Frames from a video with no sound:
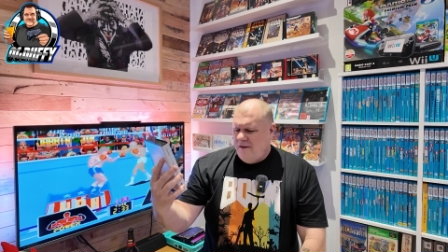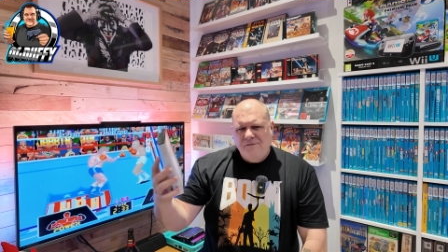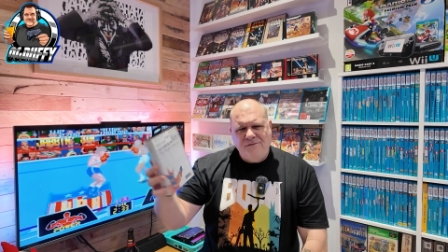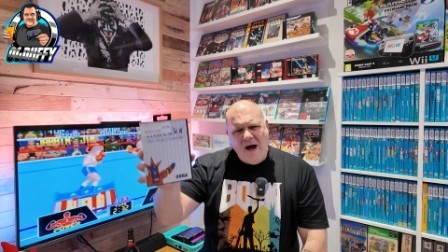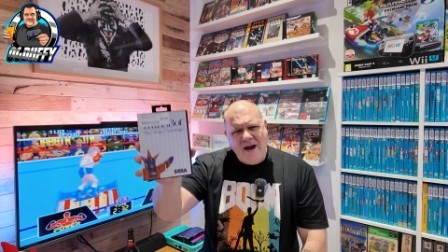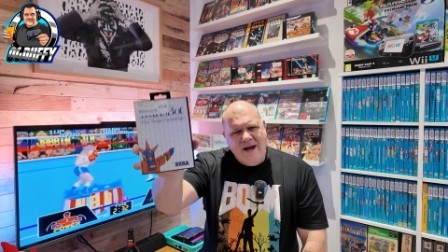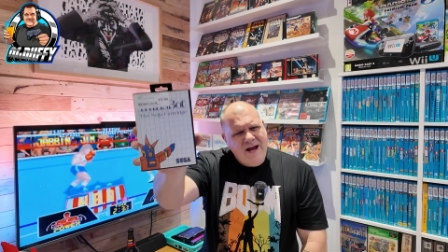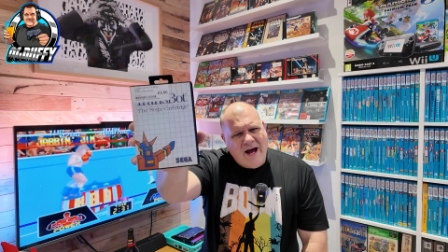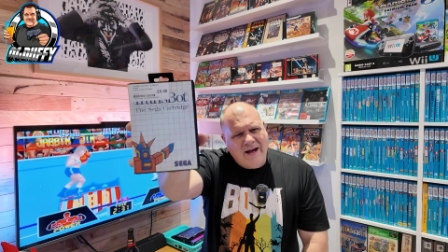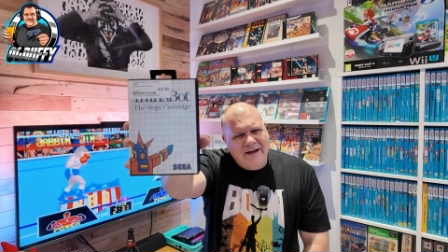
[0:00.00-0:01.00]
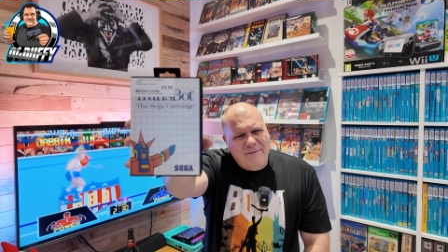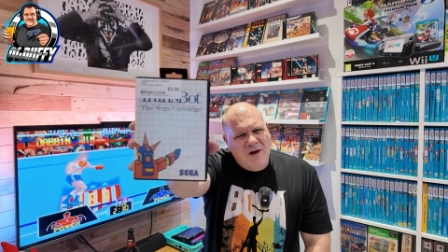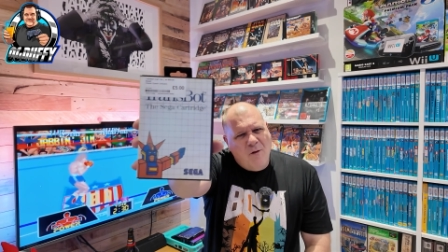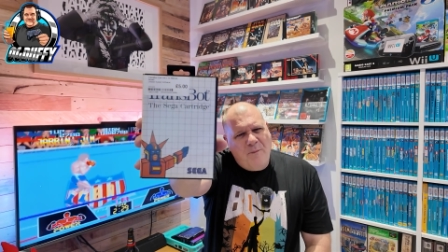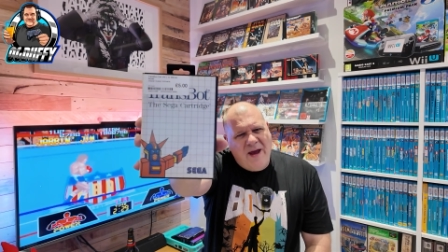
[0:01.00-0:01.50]
"Funny, isn't it? Them
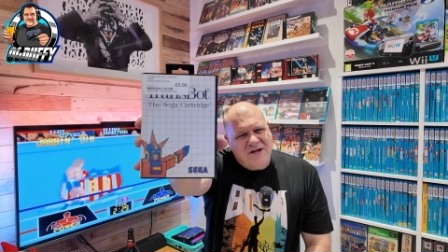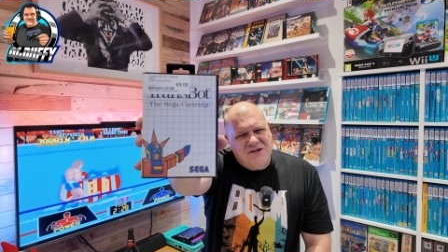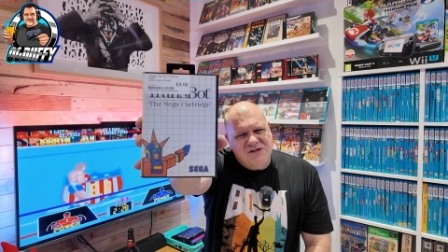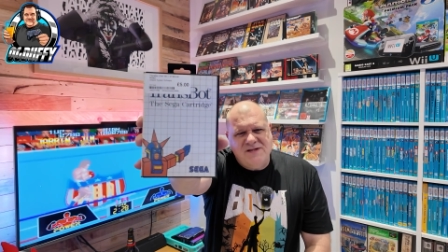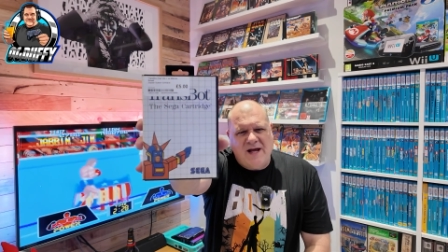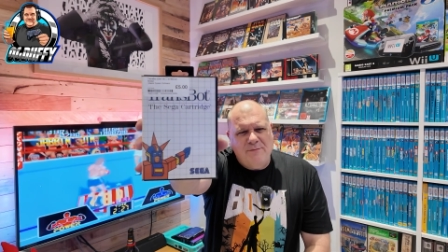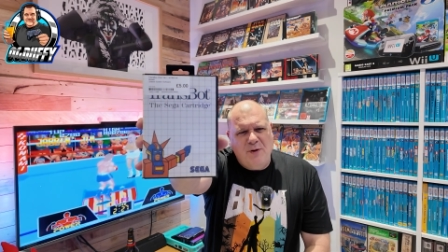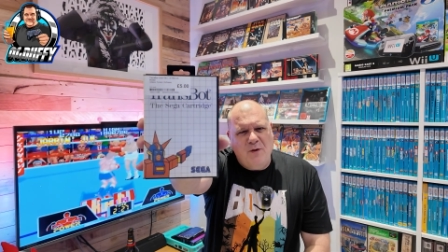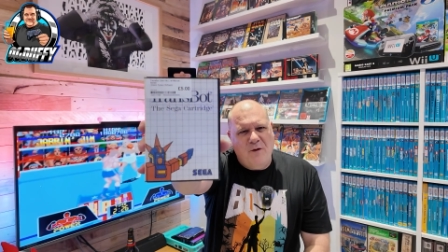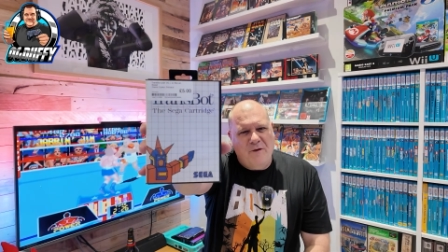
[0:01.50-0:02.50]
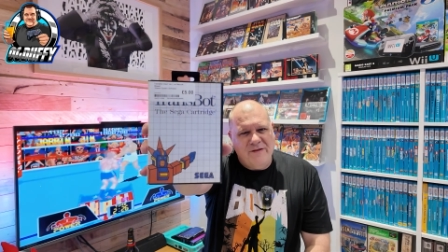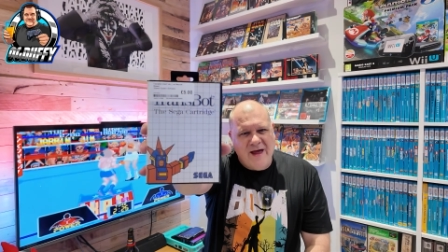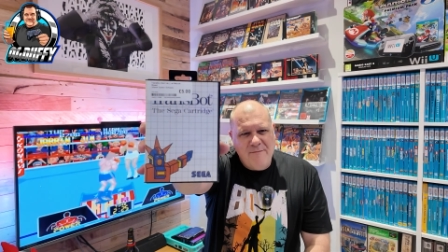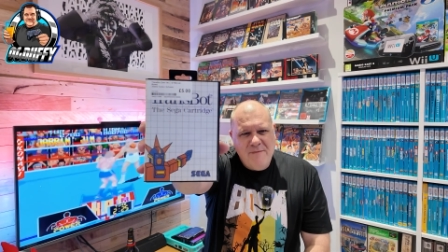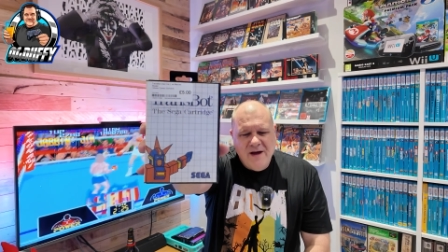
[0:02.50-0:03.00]
little pictures they put on
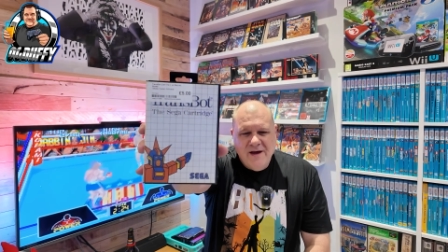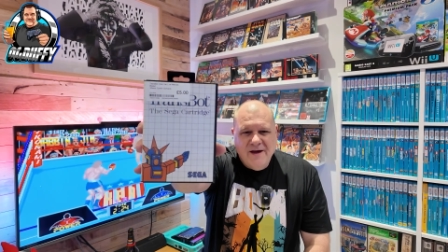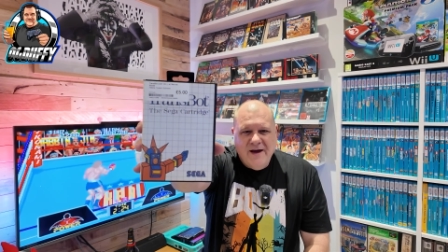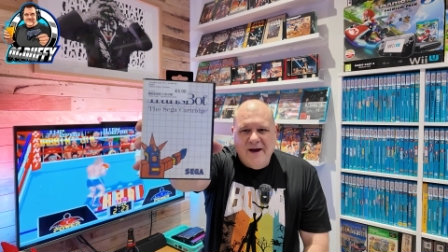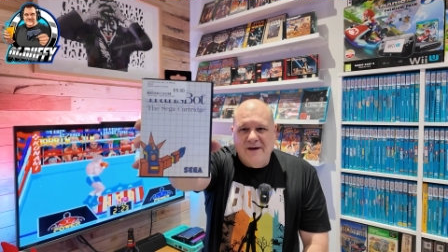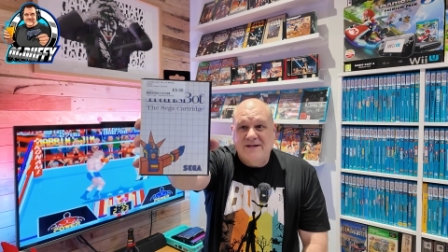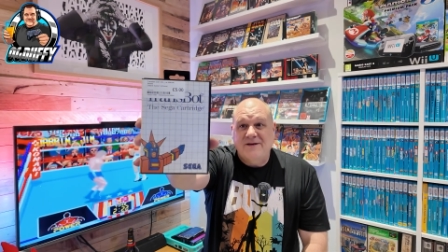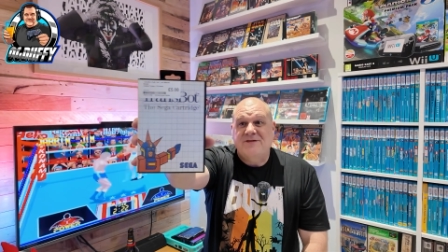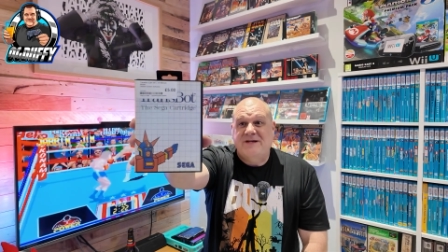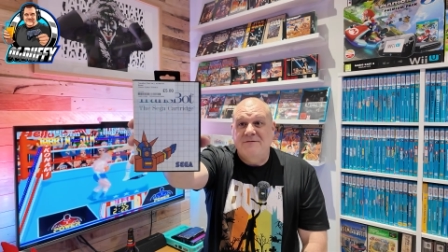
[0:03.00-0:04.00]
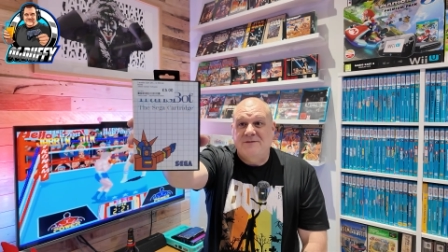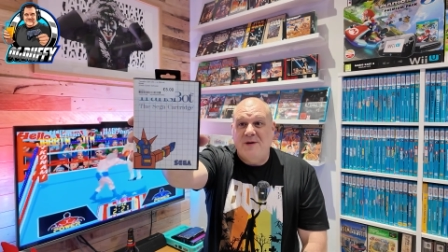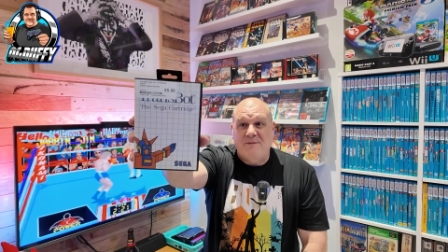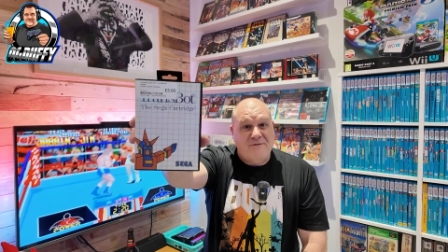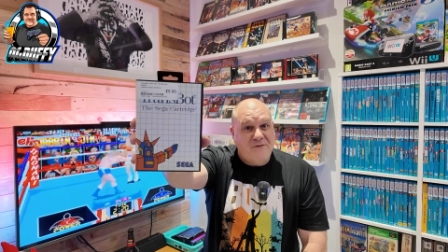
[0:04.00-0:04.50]
them." Because obviously it was a
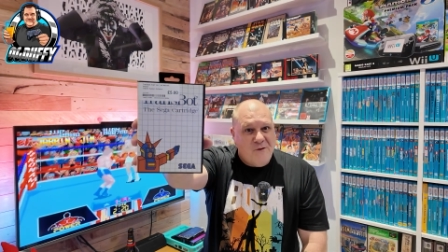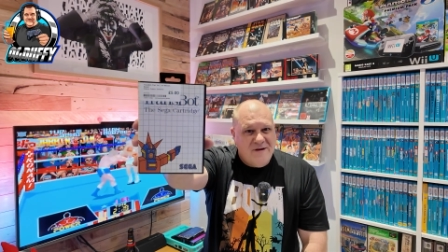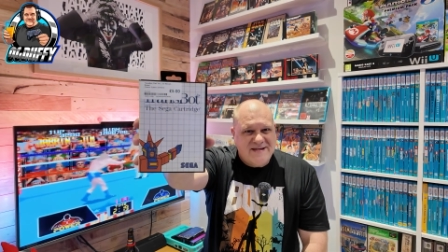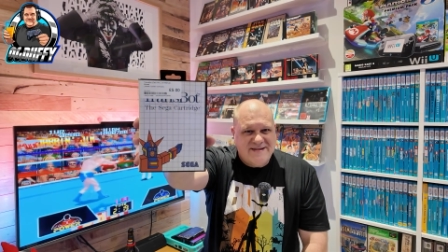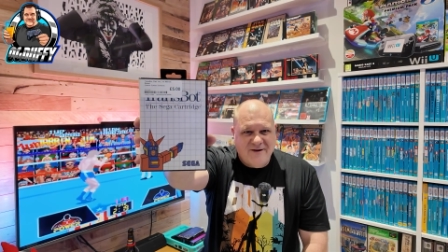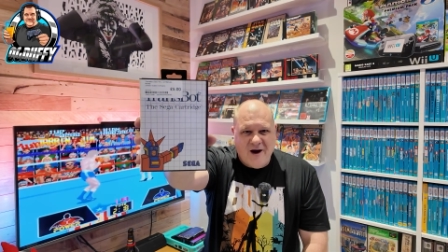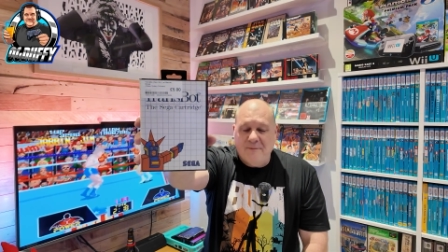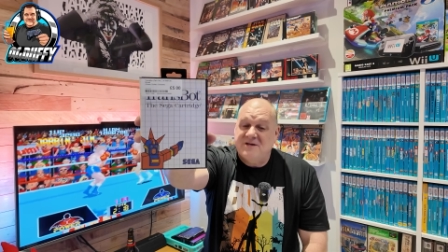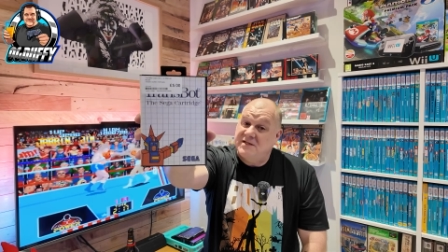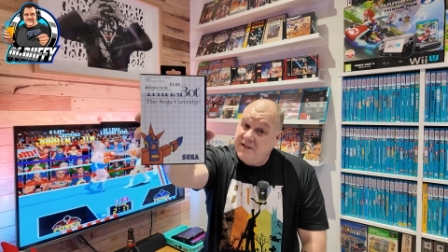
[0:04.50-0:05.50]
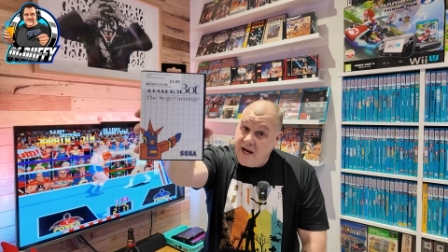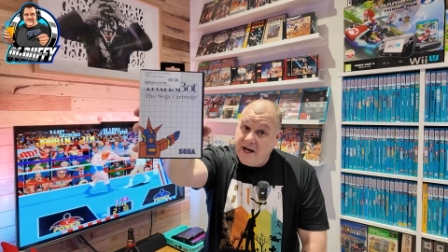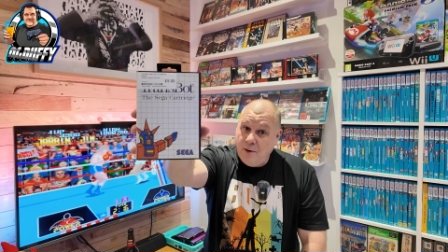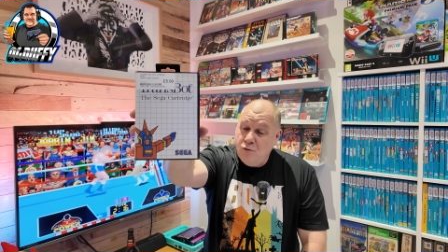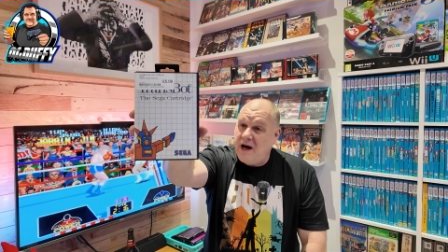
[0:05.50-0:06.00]
bit before his time. I said, "Yeah,
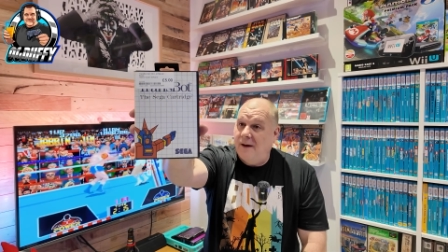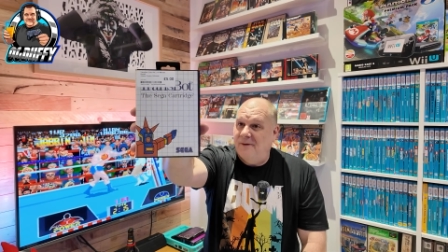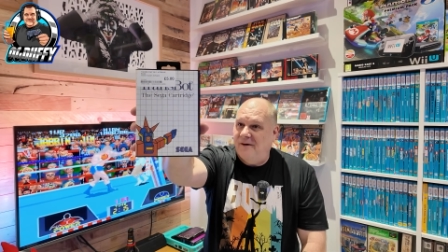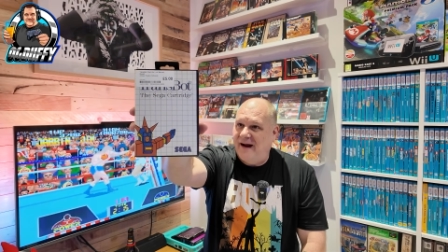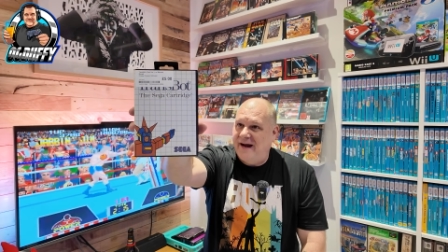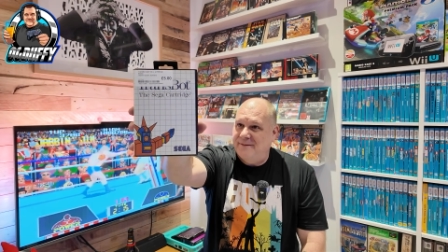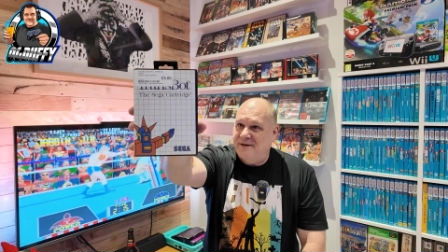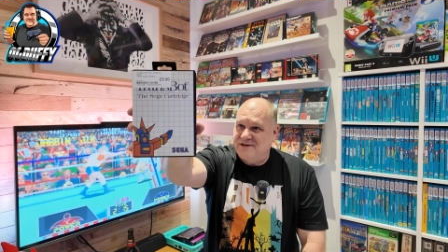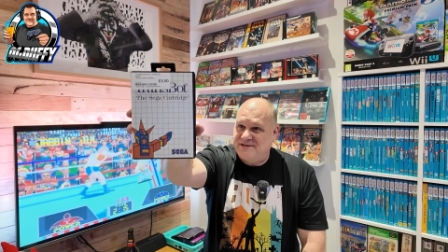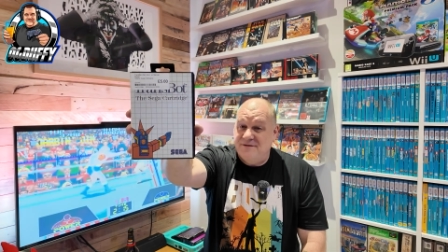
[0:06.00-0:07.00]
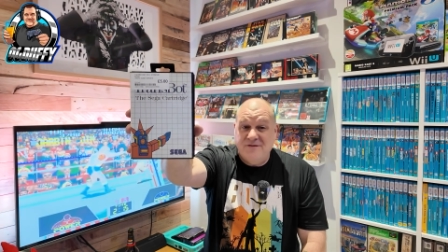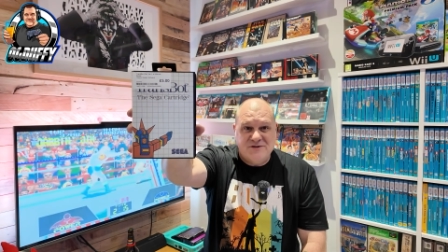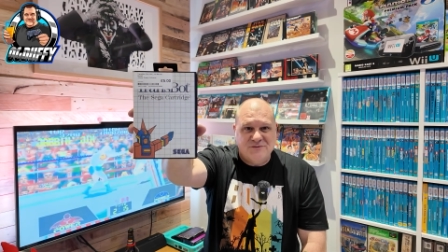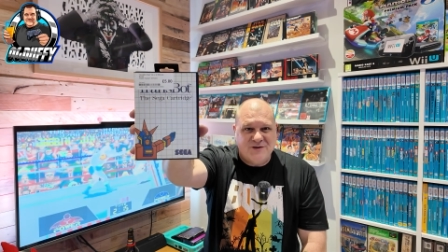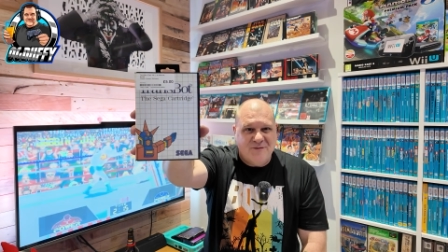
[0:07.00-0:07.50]
they all come like that, the
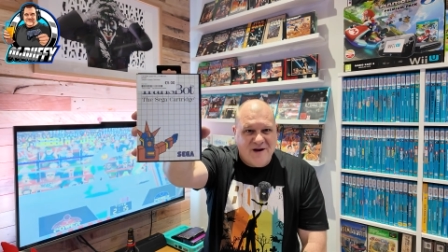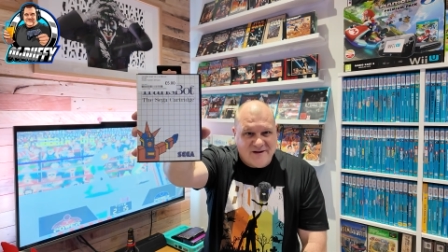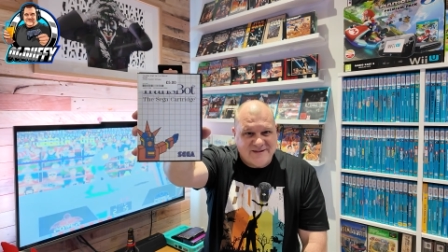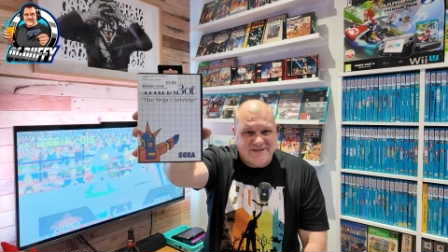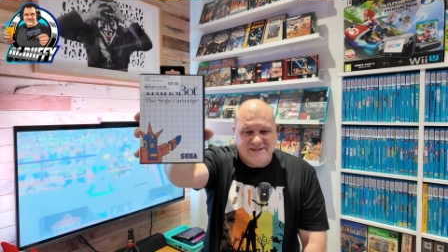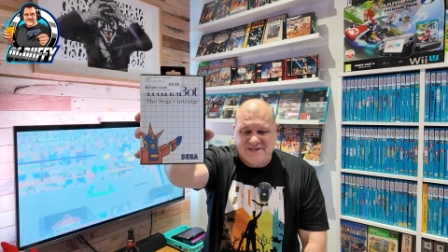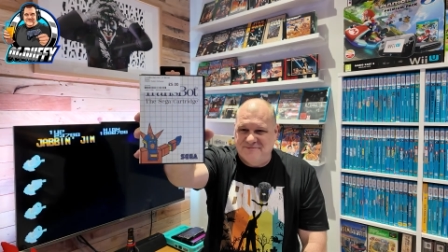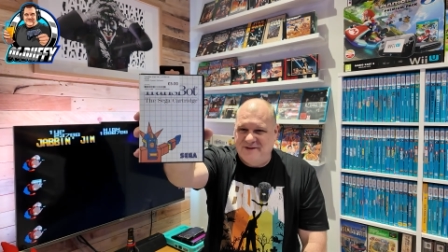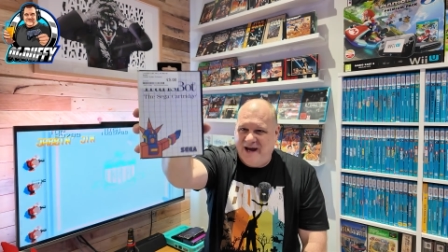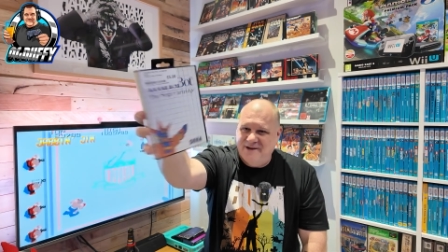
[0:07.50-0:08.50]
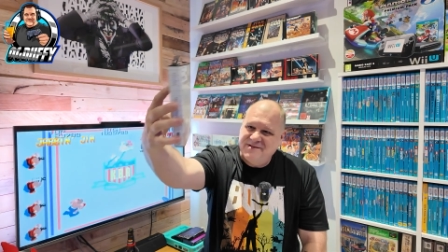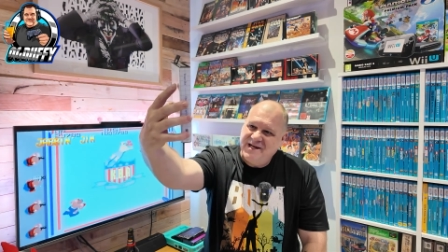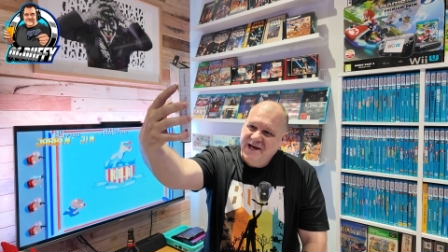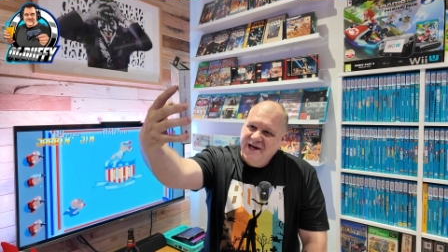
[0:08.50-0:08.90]
original sort of Master System games."